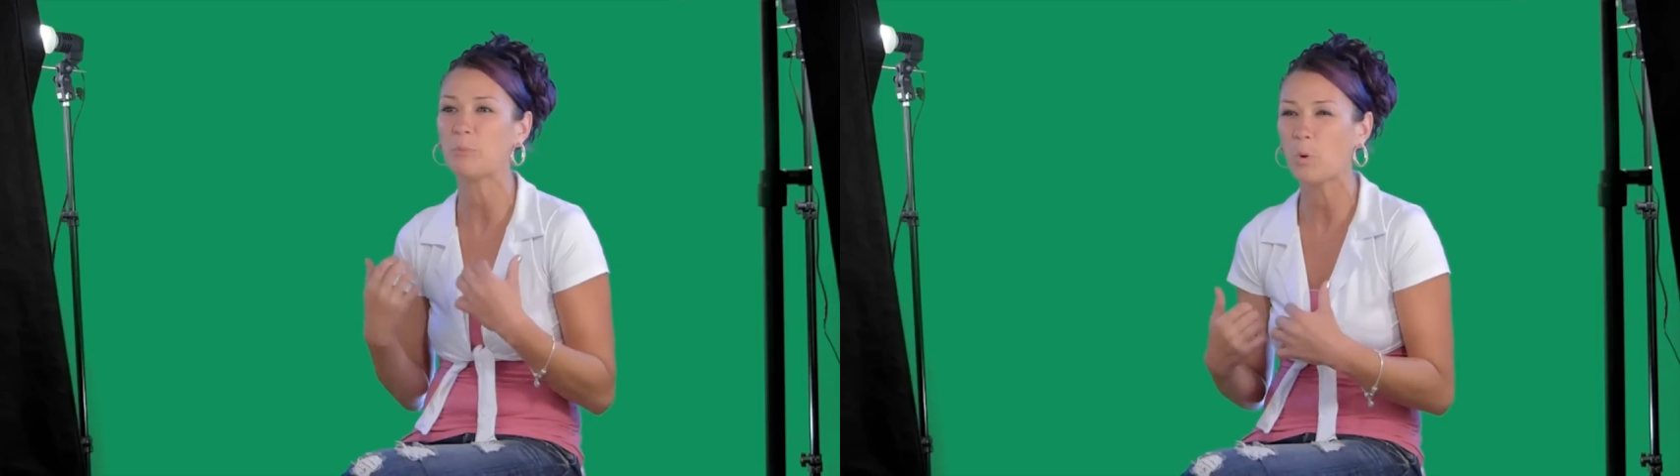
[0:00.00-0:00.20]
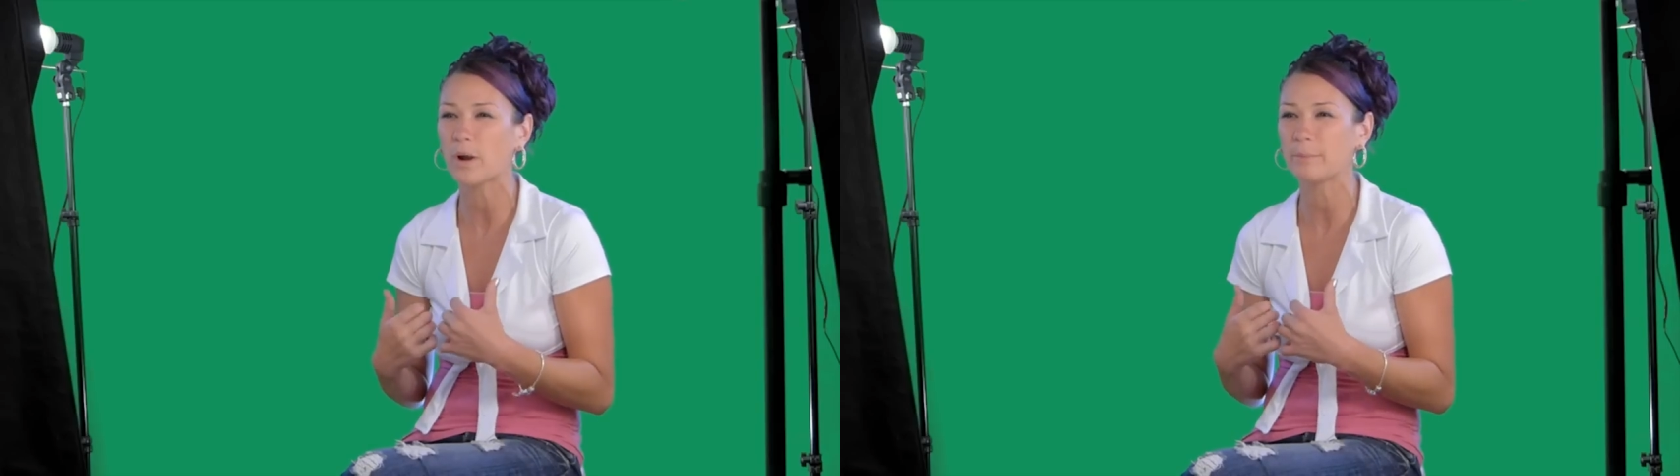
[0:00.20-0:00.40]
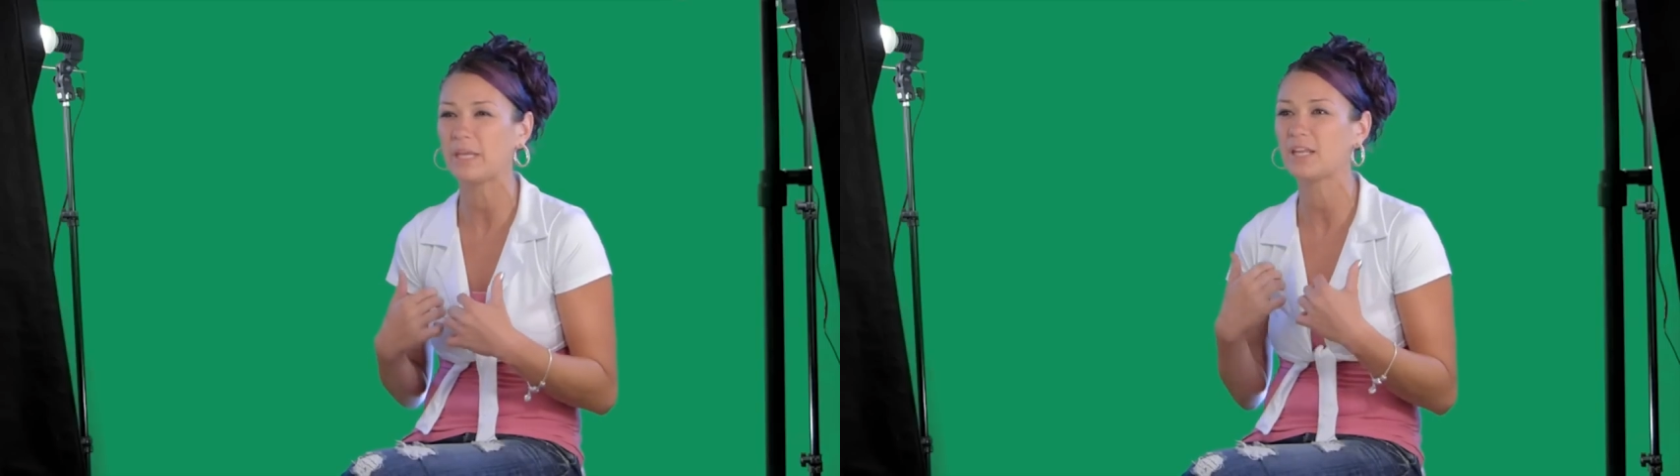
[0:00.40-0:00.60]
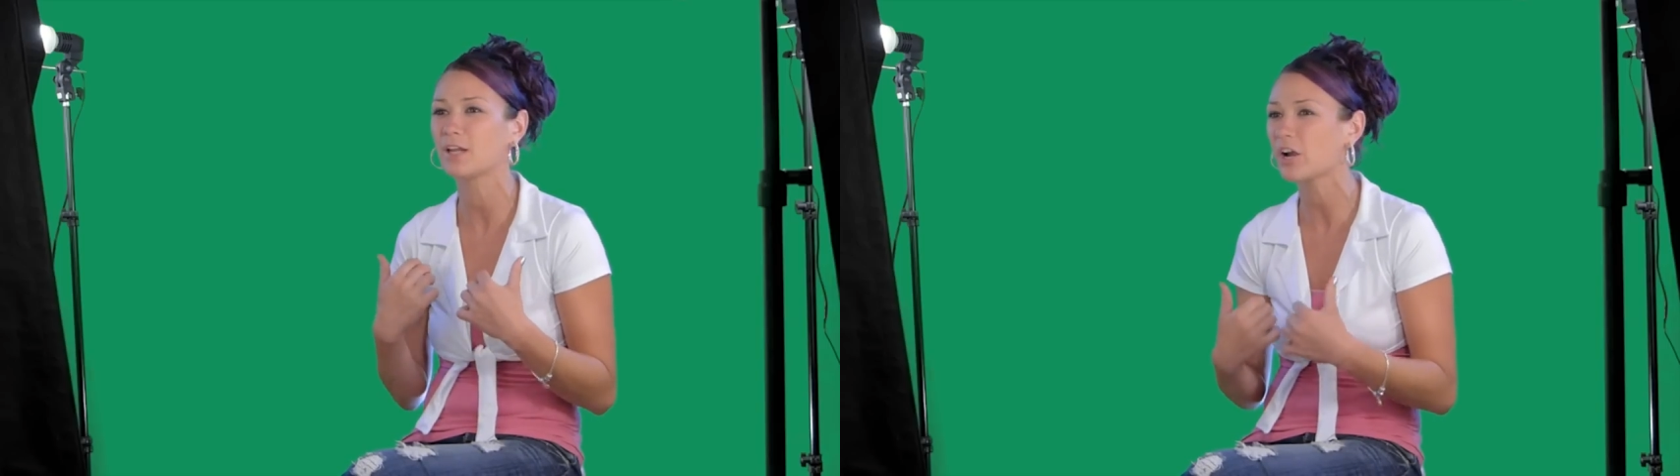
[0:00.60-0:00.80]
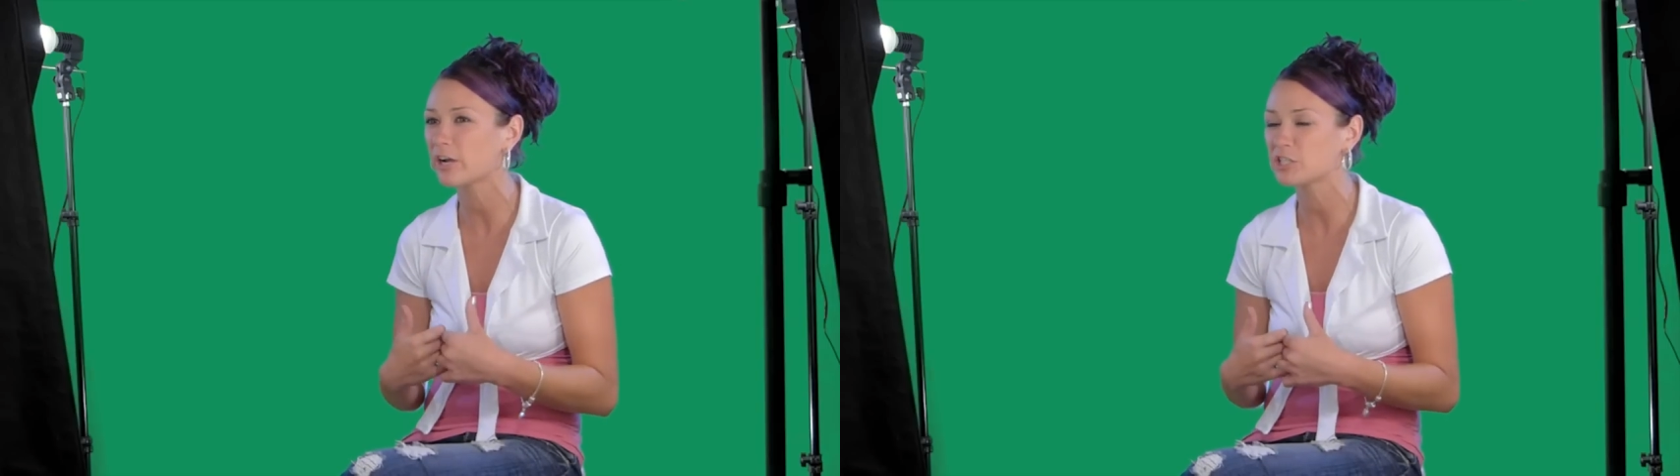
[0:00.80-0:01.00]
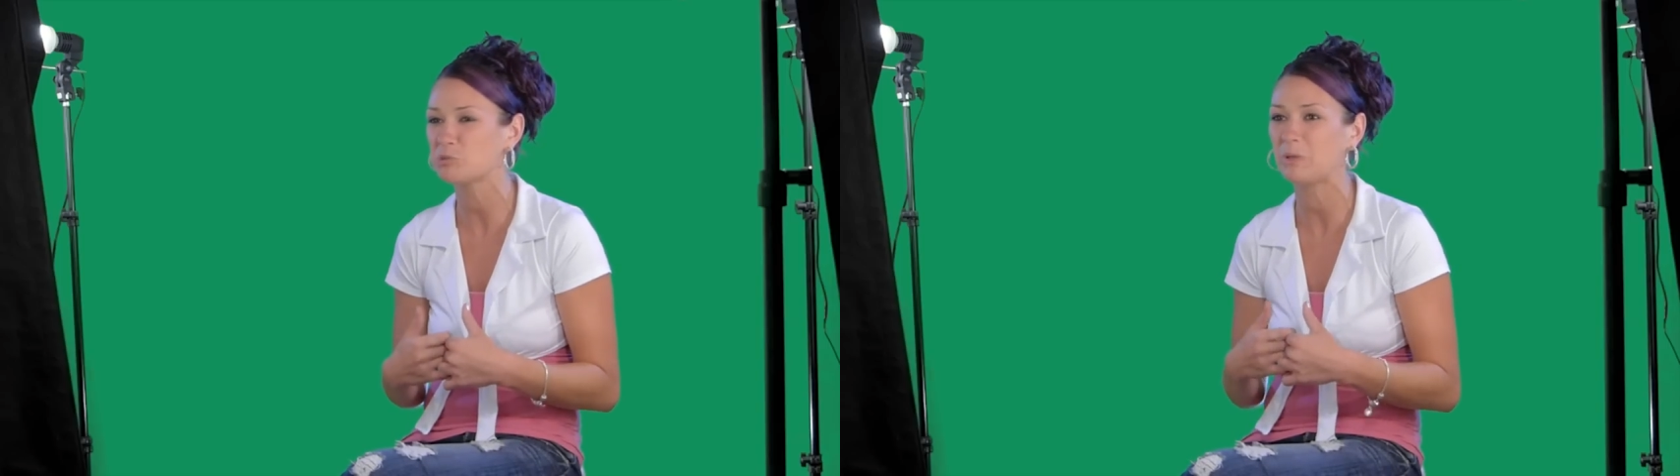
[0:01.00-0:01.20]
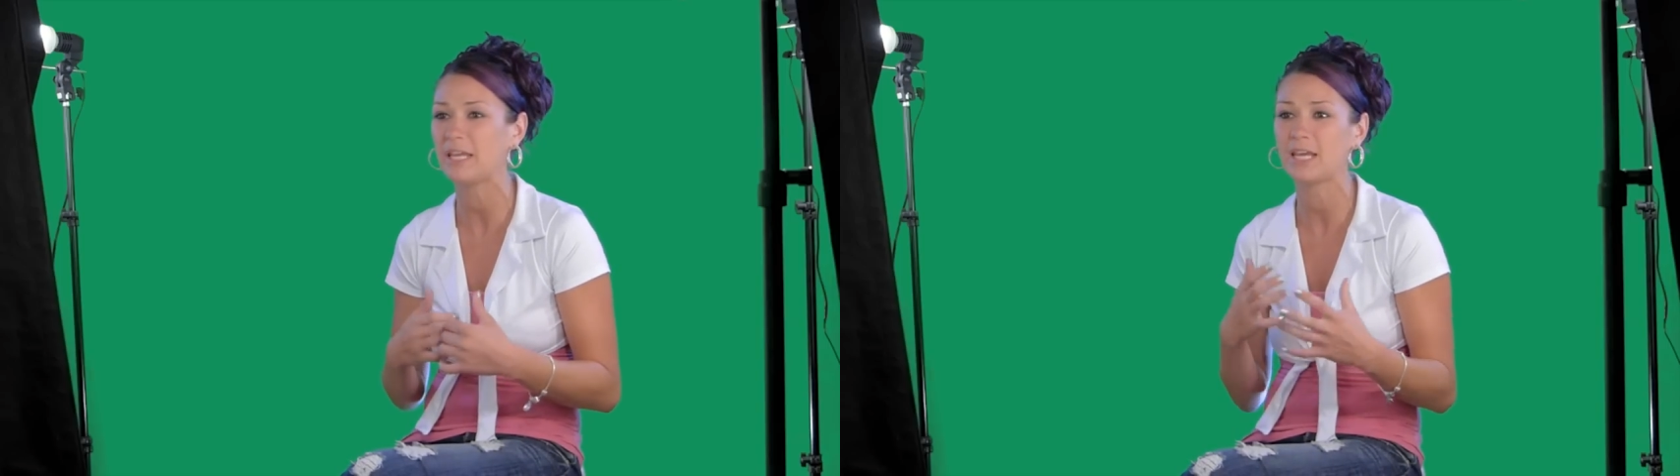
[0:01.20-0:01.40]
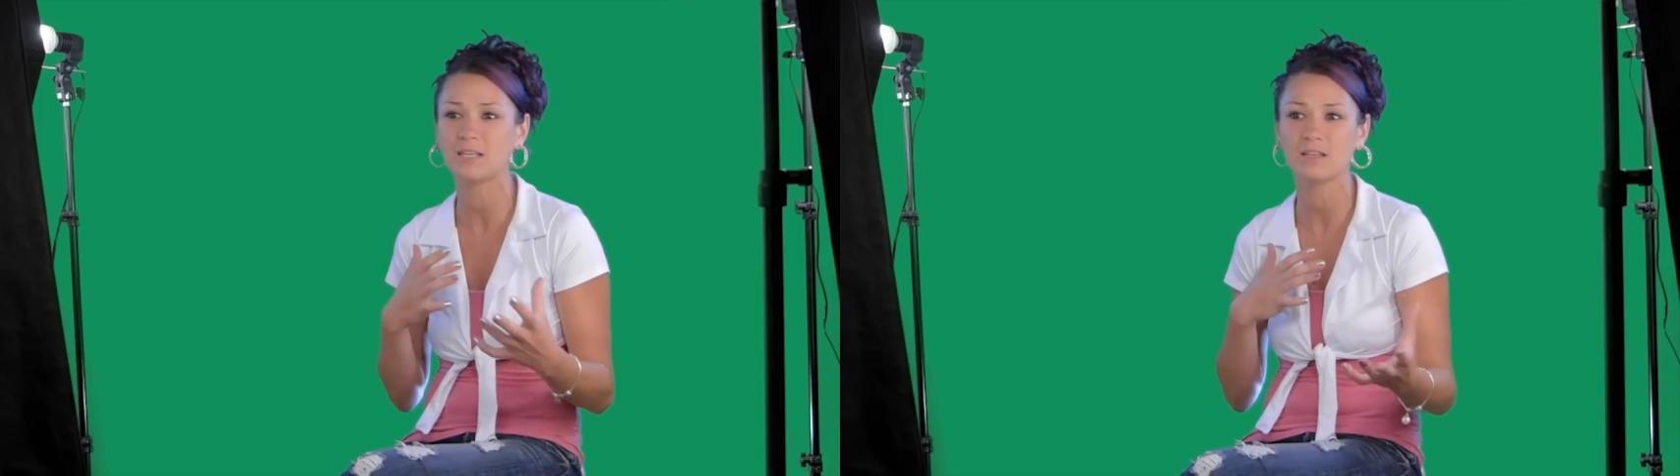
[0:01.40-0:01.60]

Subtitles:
support me and encourage me,